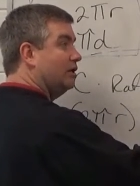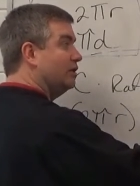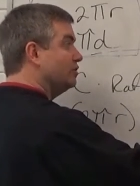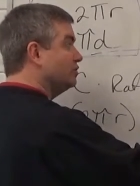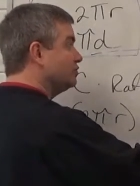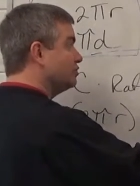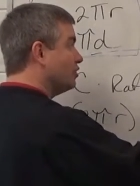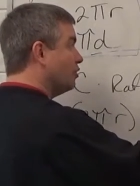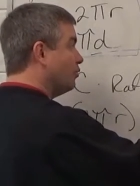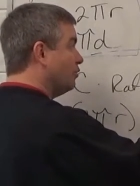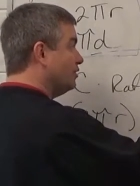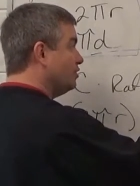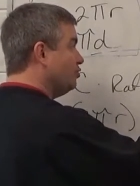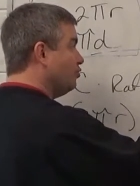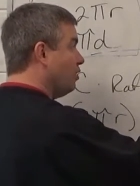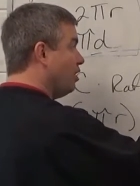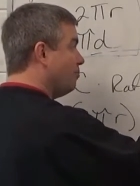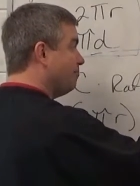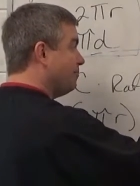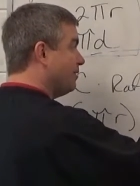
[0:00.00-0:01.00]
So when
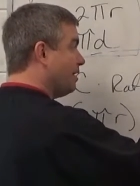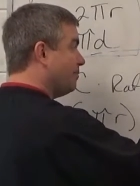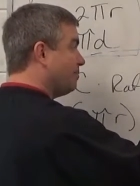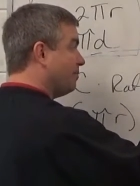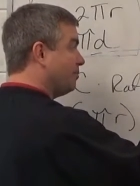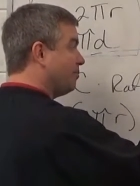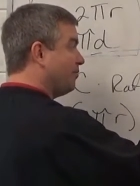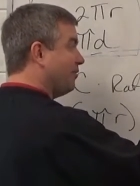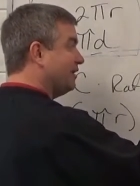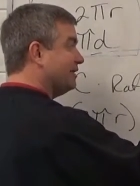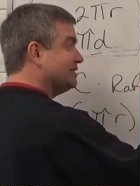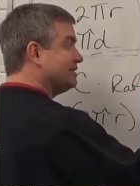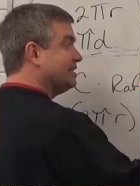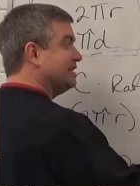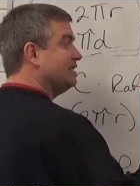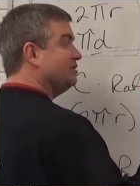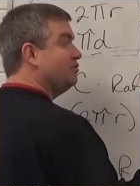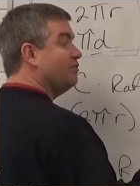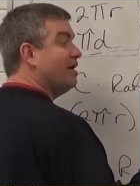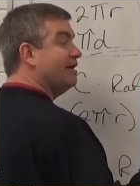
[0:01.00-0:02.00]
you open up a
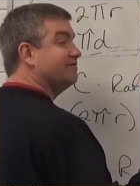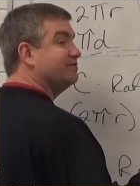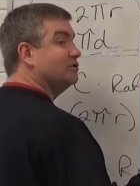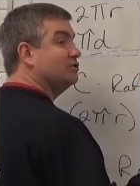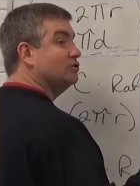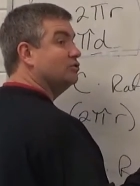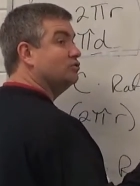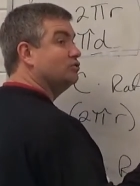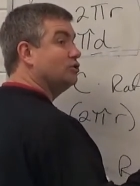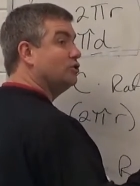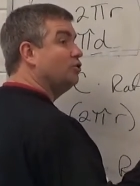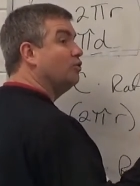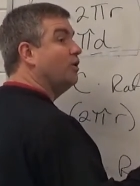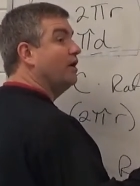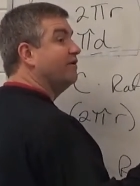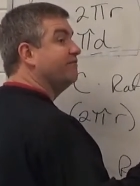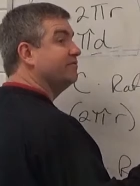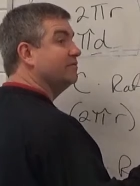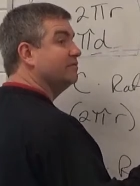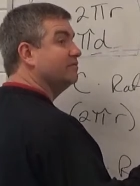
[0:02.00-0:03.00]
parenthesis, you have to do 2
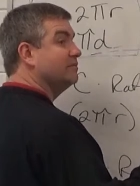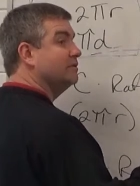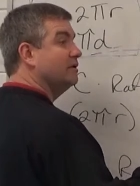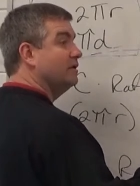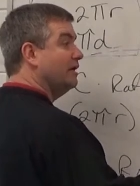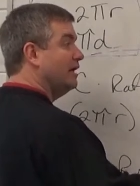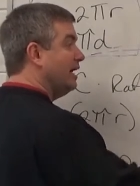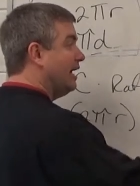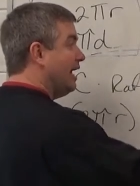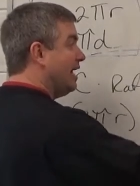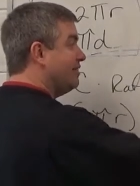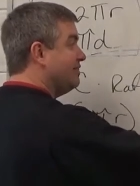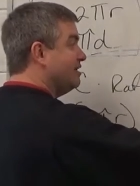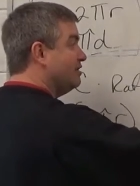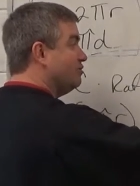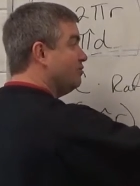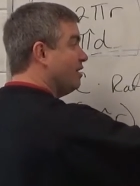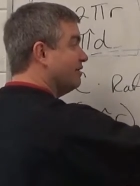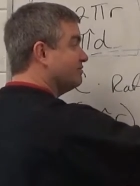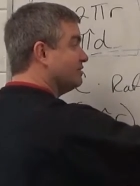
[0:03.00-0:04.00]
of them. And then
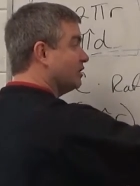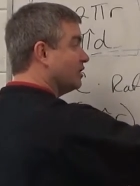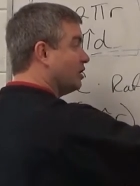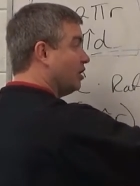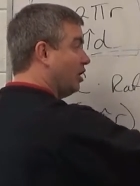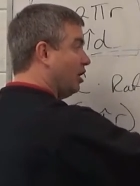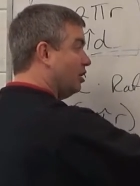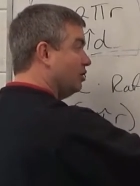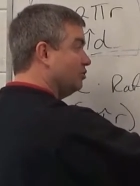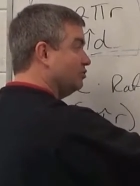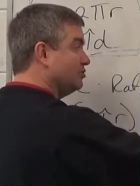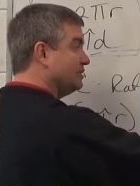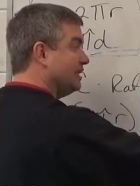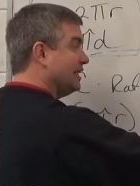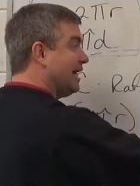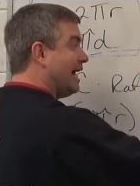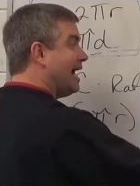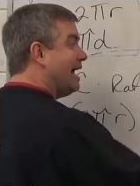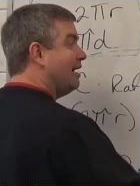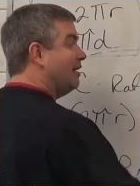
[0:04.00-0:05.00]
you have to close
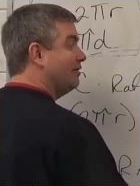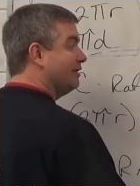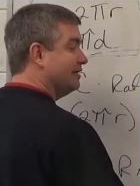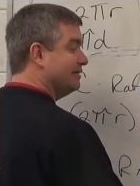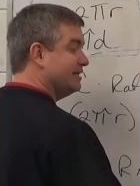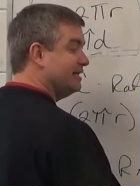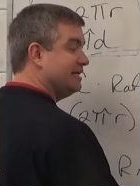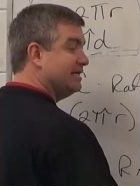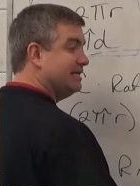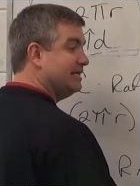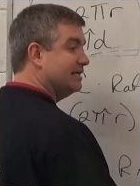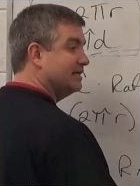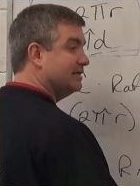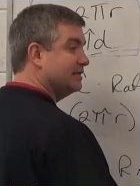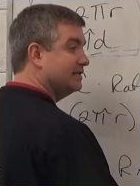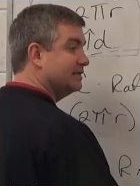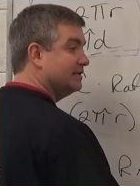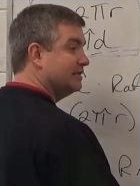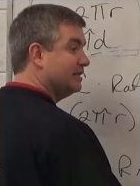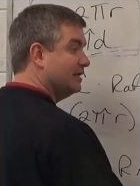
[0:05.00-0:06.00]
it out at the end.
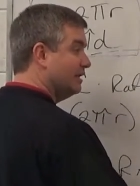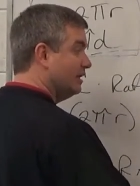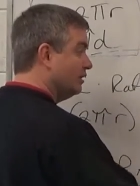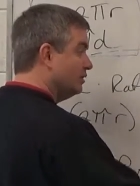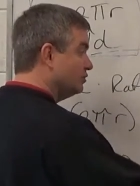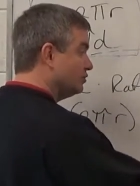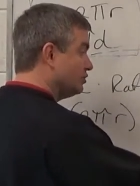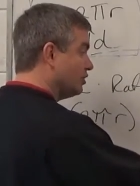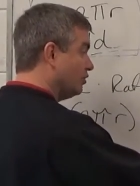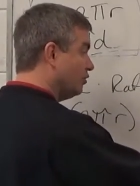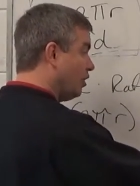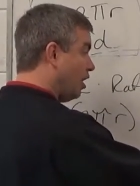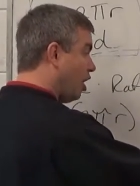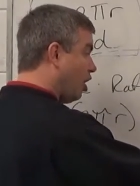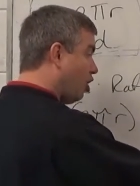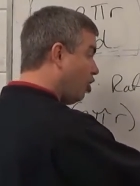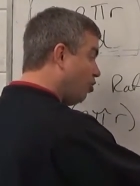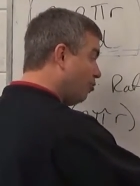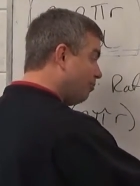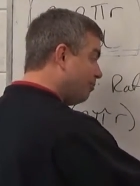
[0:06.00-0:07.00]
So
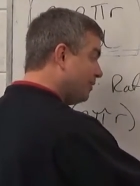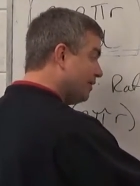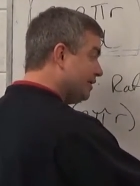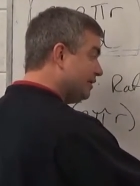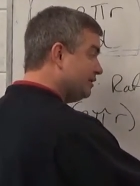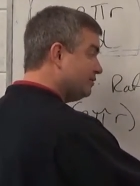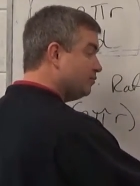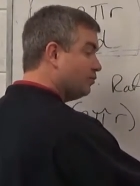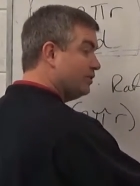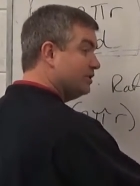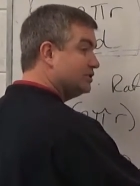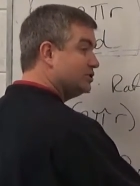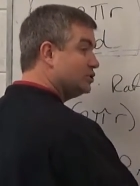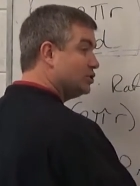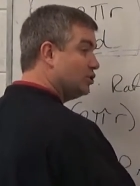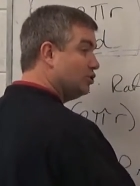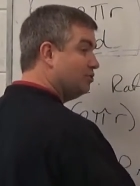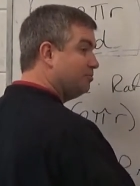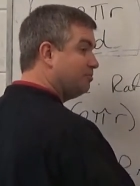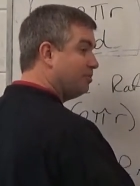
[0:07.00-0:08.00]
open with
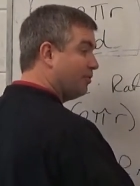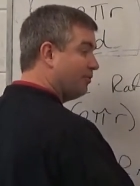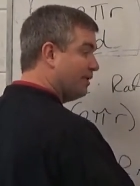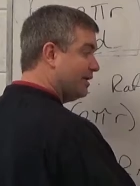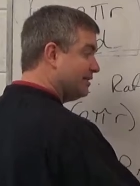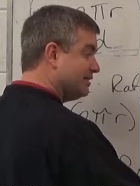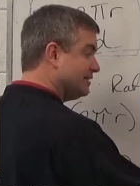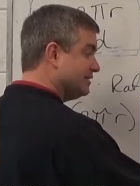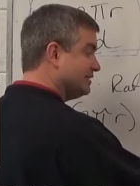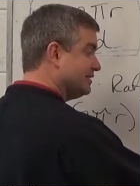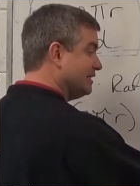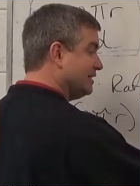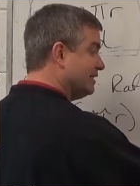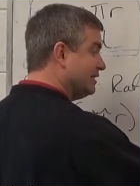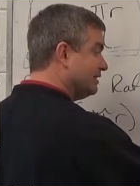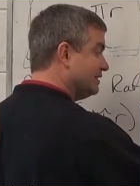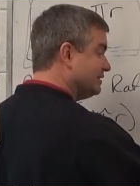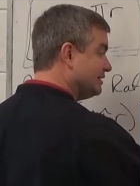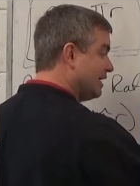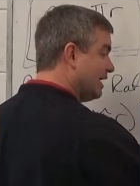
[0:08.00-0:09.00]
2
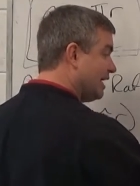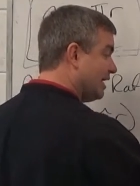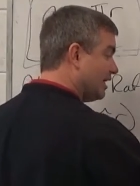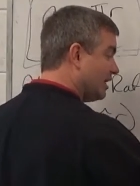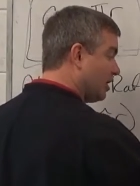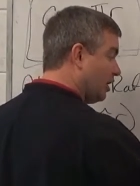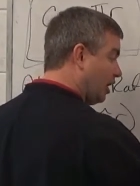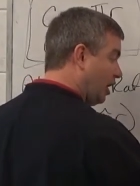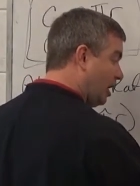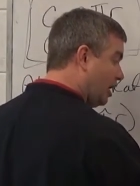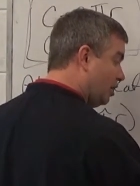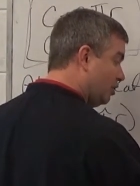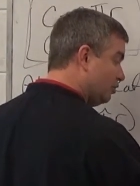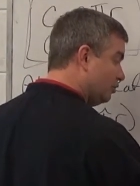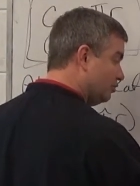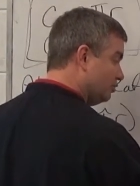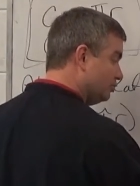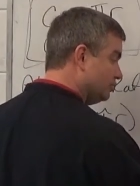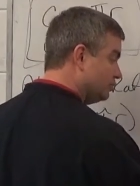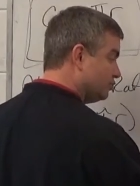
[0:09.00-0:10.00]
parentheses and
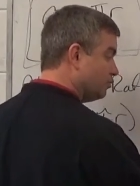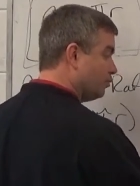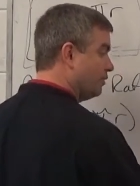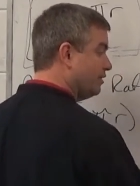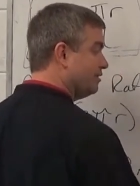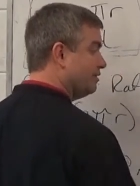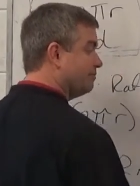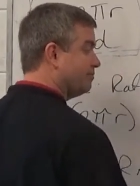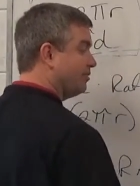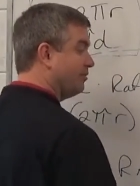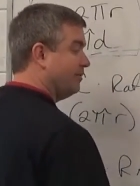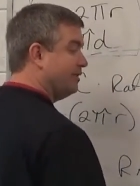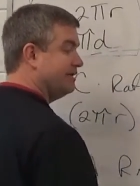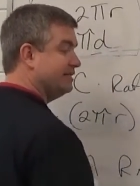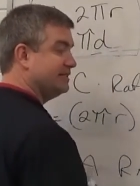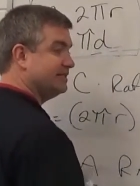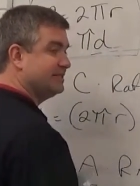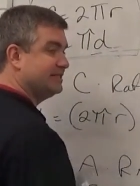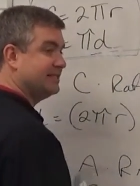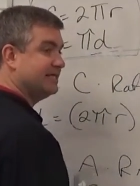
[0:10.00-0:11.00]
close with a
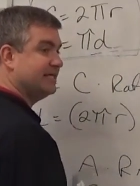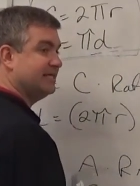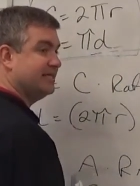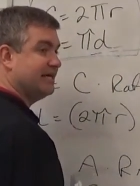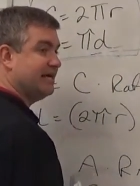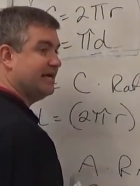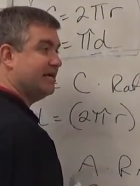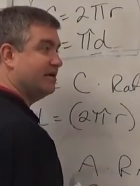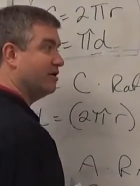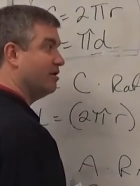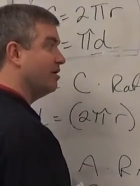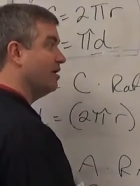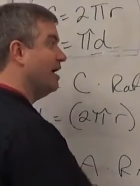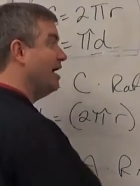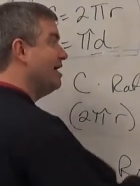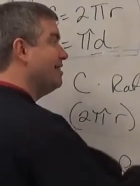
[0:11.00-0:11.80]
parenthesis there.